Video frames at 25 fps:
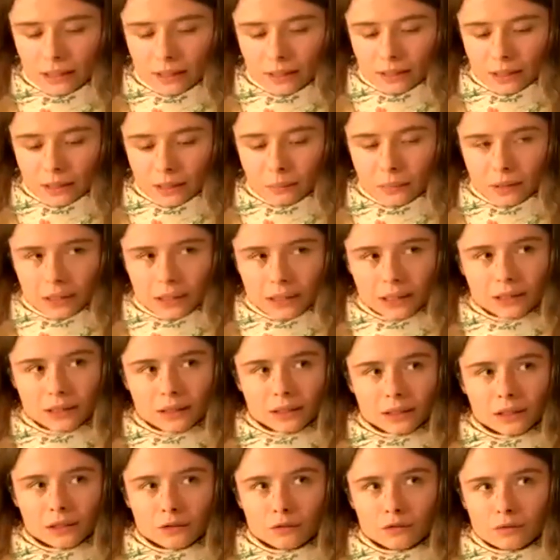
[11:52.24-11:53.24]
or don't have to
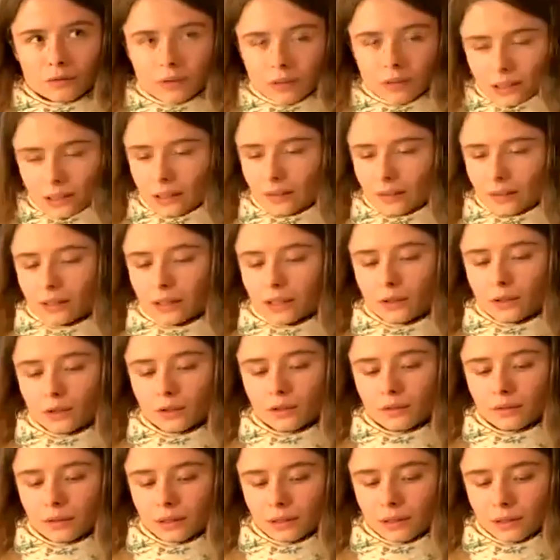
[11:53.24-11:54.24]
go shopping for a
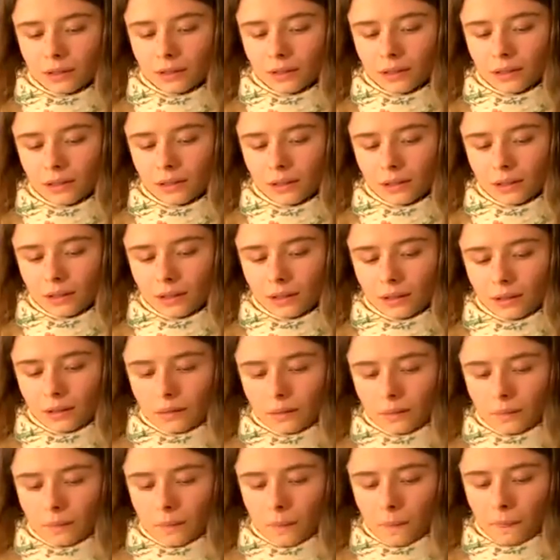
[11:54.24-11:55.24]
while. That's okay
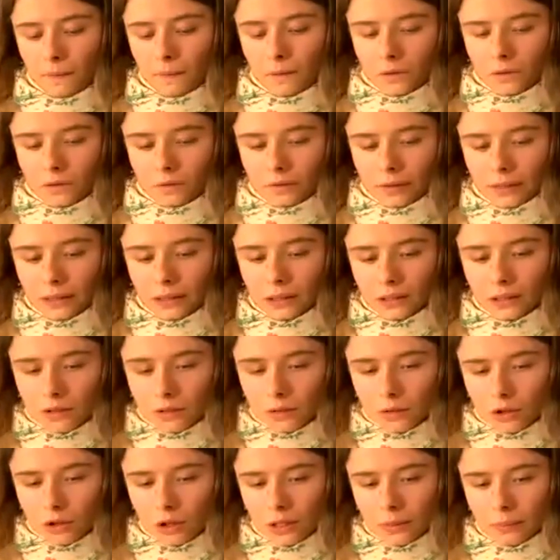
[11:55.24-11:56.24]
too.
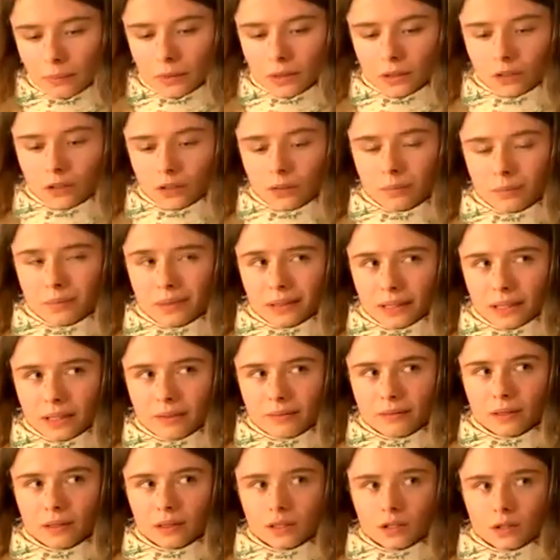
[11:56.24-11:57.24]
And if things turn
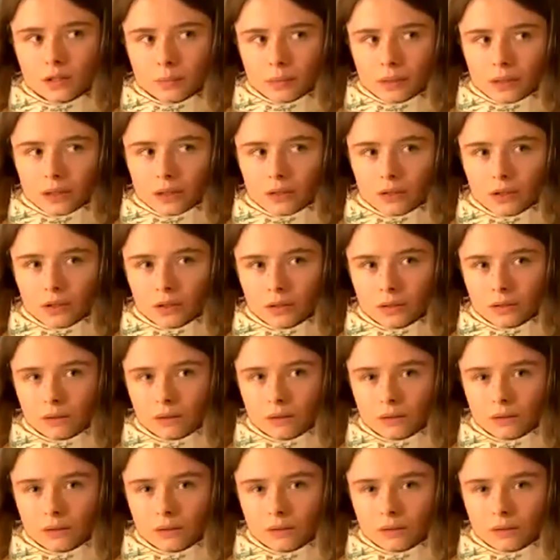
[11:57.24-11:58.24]
out so badly that we do